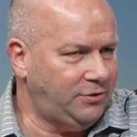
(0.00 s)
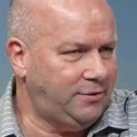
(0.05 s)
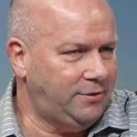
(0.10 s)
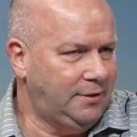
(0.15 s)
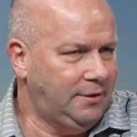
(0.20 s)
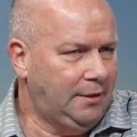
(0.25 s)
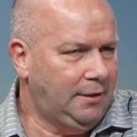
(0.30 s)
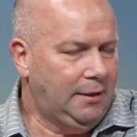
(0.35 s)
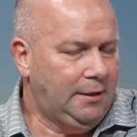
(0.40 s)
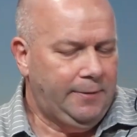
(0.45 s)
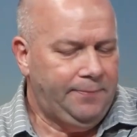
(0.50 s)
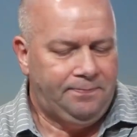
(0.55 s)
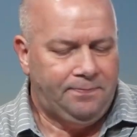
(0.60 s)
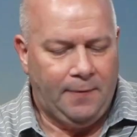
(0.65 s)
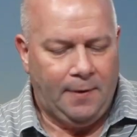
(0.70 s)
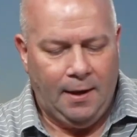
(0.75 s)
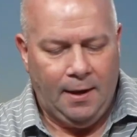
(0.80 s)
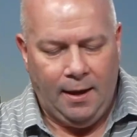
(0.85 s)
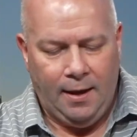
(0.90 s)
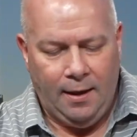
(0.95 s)
Yeah.
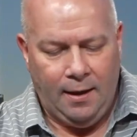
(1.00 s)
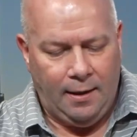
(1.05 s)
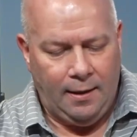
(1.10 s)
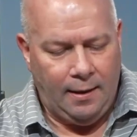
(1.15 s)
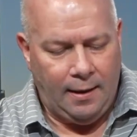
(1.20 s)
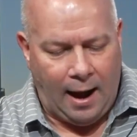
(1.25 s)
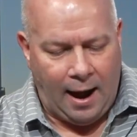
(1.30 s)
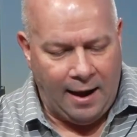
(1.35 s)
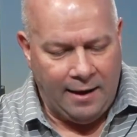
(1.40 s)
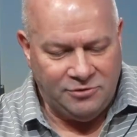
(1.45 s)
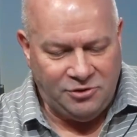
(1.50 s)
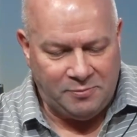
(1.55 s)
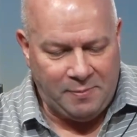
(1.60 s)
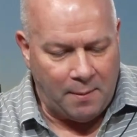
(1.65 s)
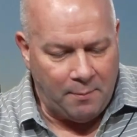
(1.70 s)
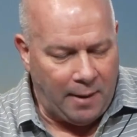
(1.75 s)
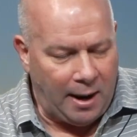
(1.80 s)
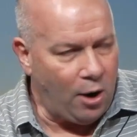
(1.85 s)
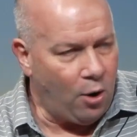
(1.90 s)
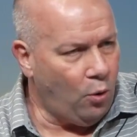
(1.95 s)
I've spent
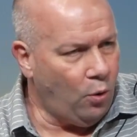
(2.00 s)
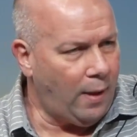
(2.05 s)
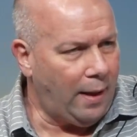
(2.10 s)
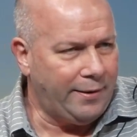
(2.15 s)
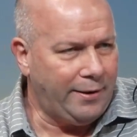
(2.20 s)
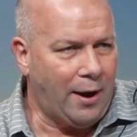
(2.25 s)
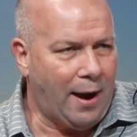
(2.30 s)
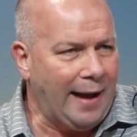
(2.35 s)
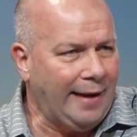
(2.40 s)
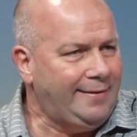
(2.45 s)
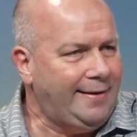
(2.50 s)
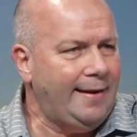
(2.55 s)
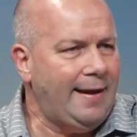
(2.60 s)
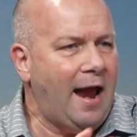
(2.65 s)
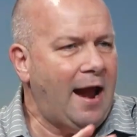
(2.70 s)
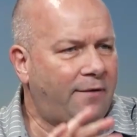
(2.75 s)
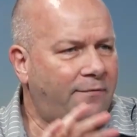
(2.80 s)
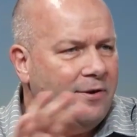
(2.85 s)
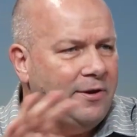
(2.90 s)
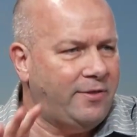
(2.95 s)
my whole, I did
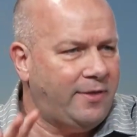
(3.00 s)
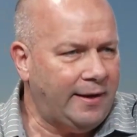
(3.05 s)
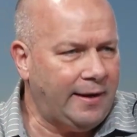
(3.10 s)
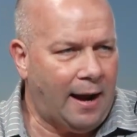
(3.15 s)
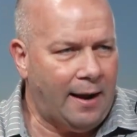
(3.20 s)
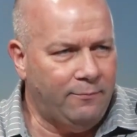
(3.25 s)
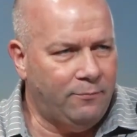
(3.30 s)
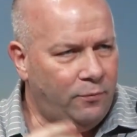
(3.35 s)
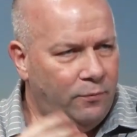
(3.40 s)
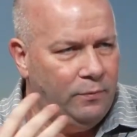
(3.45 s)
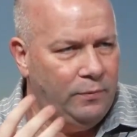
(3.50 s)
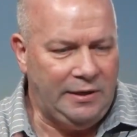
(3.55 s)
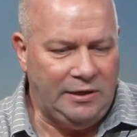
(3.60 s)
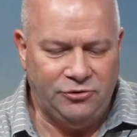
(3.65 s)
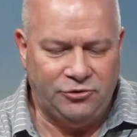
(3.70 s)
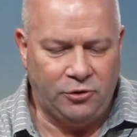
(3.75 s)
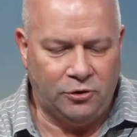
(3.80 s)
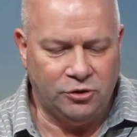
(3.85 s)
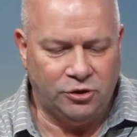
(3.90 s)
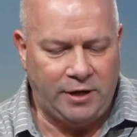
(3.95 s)
everything. I
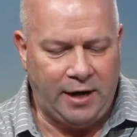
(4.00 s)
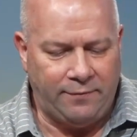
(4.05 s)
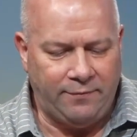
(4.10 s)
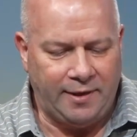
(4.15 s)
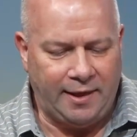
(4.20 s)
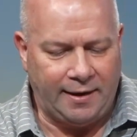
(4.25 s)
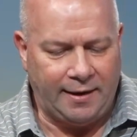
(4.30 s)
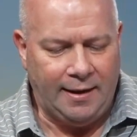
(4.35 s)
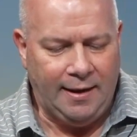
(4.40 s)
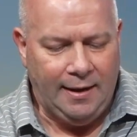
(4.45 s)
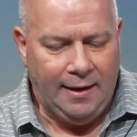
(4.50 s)
researched everything.